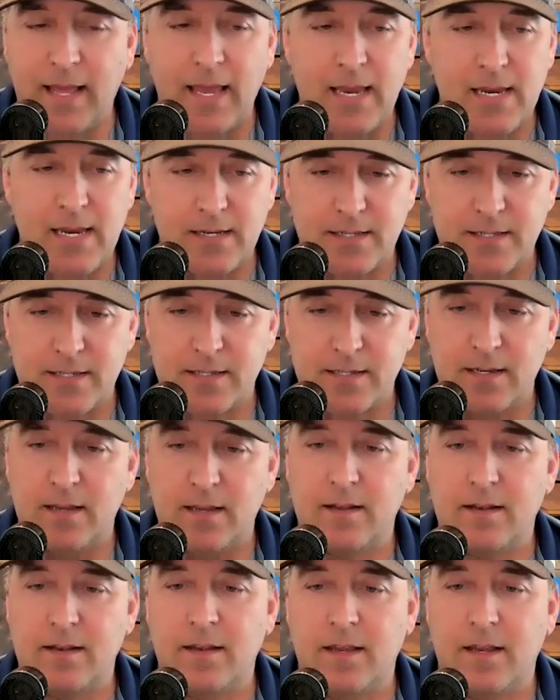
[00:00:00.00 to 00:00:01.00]
angst
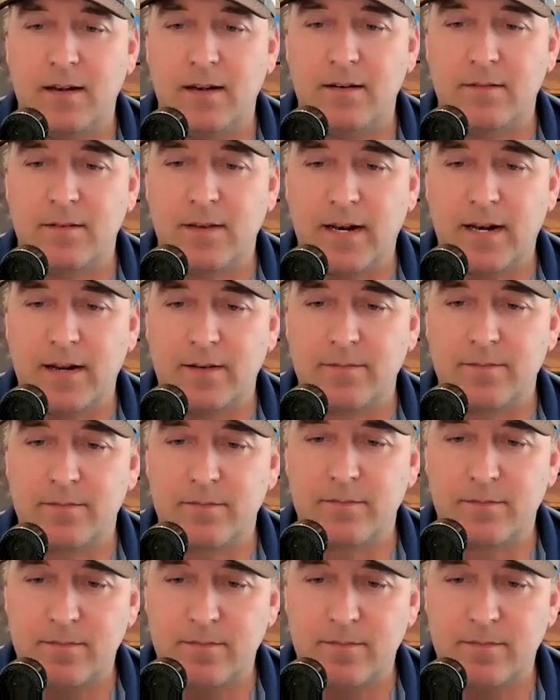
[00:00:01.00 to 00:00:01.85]
and kind of